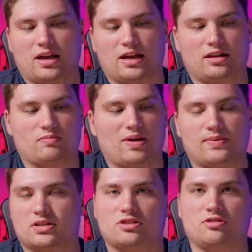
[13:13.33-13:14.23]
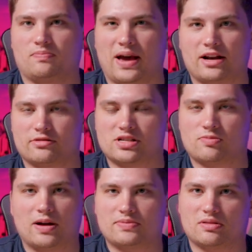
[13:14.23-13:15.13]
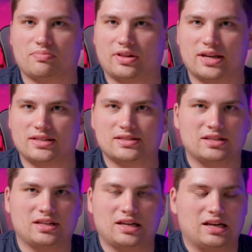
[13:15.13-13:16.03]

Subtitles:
and maybe just doing battery swaps on planes.